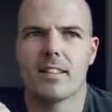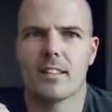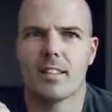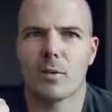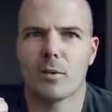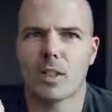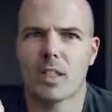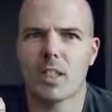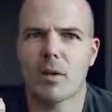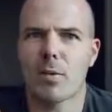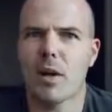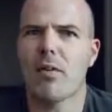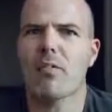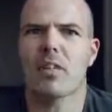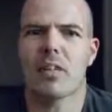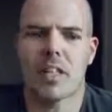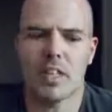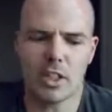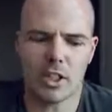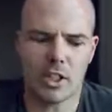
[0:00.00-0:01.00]
it was like a
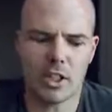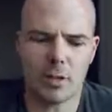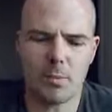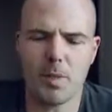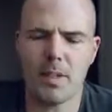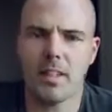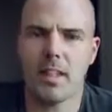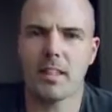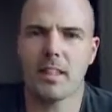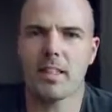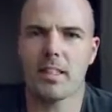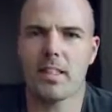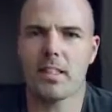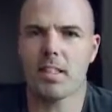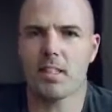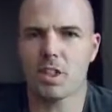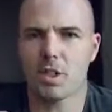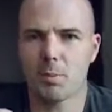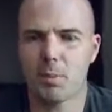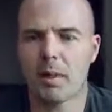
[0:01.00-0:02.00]
revelation to me
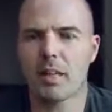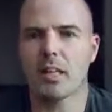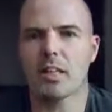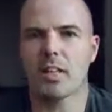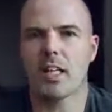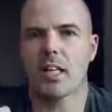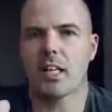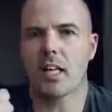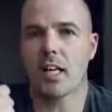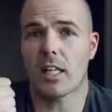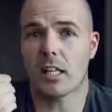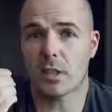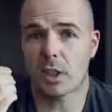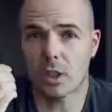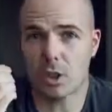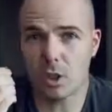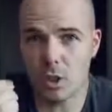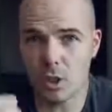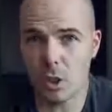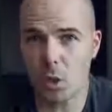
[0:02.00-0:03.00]
that spinners are
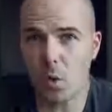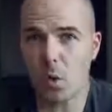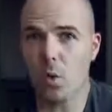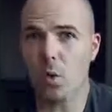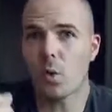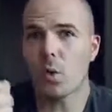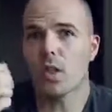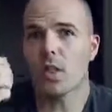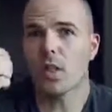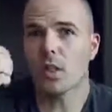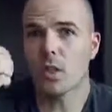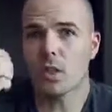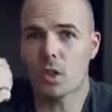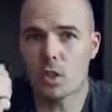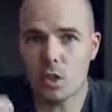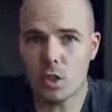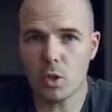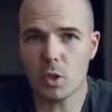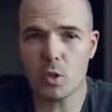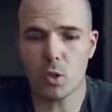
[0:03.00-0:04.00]
so
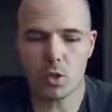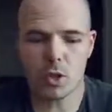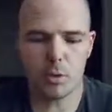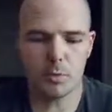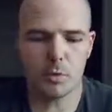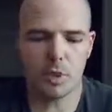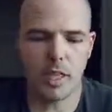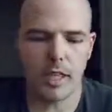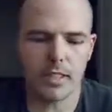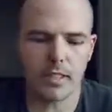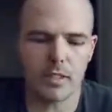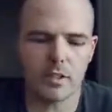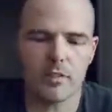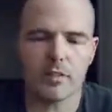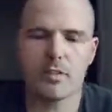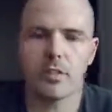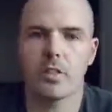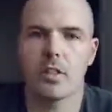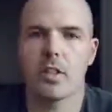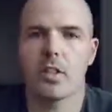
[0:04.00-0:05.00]

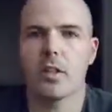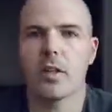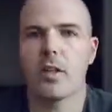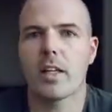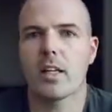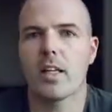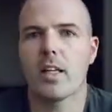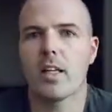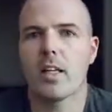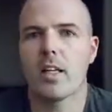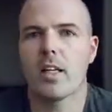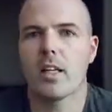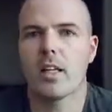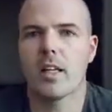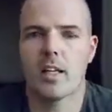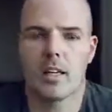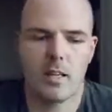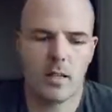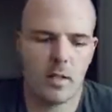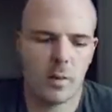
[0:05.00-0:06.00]
subjective. You know, like
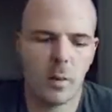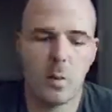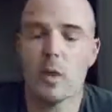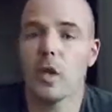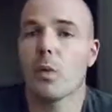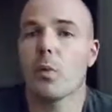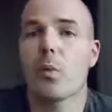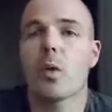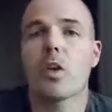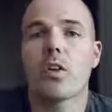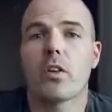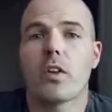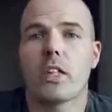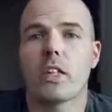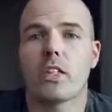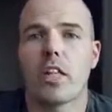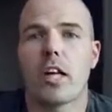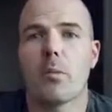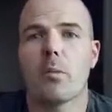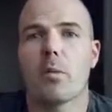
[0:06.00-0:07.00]
one other
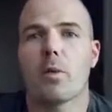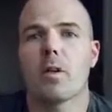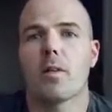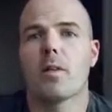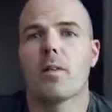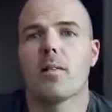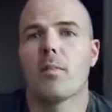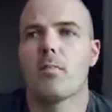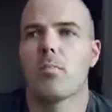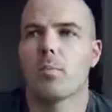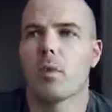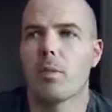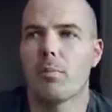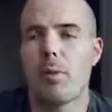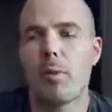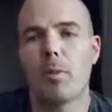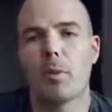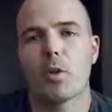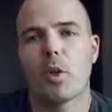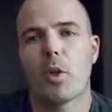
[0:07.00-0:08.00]
example,
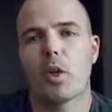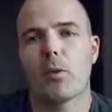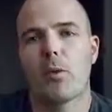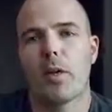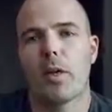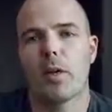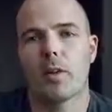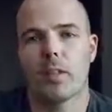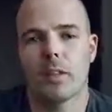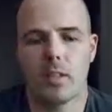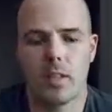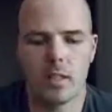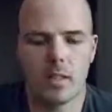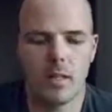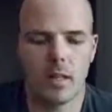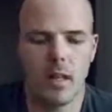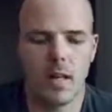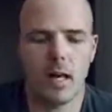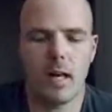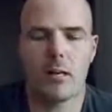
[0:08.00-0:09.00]
people talk about
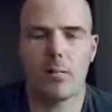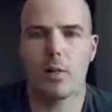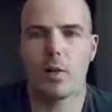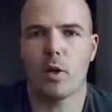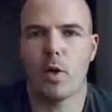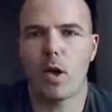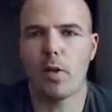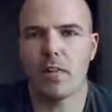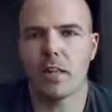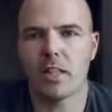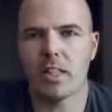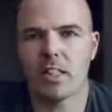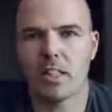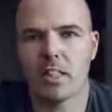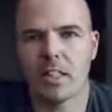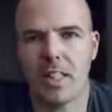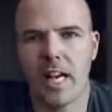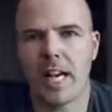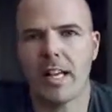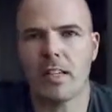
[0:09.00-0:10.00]
you know, having a
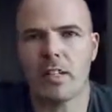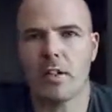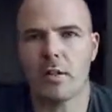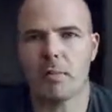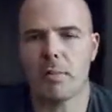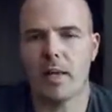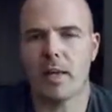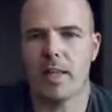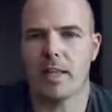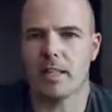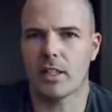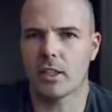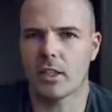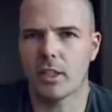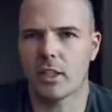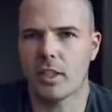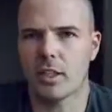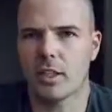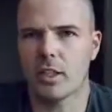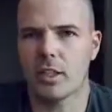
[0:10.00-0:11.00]
silent bearing,
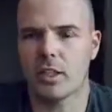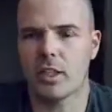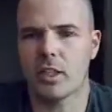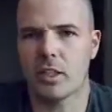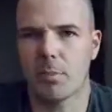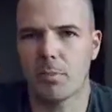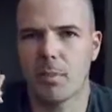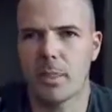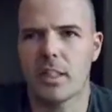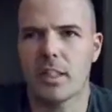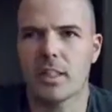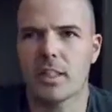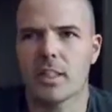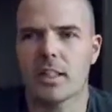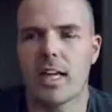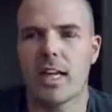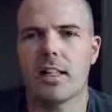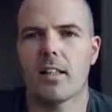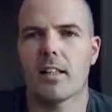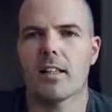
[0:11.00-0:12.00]
just completely
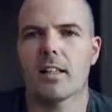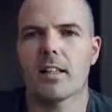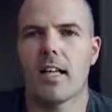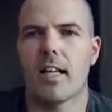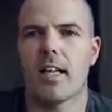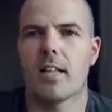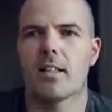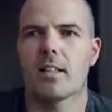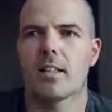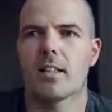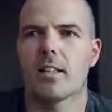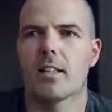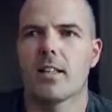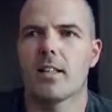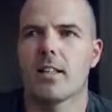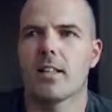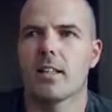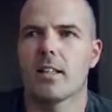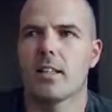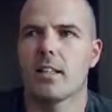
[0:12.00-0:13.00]
silent, and
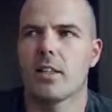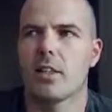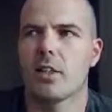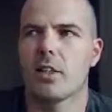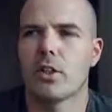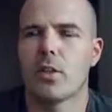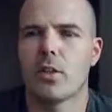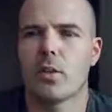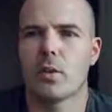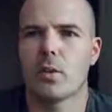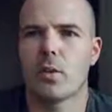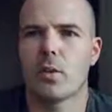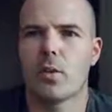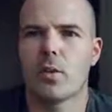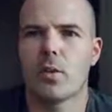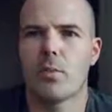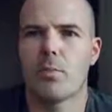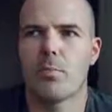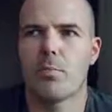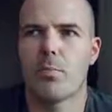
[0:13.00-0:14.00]
you know,
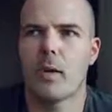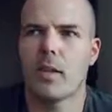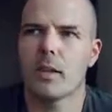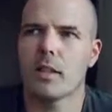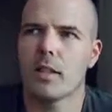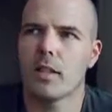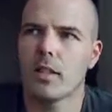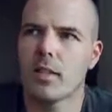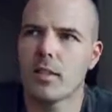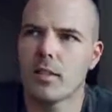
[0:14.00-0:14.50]
but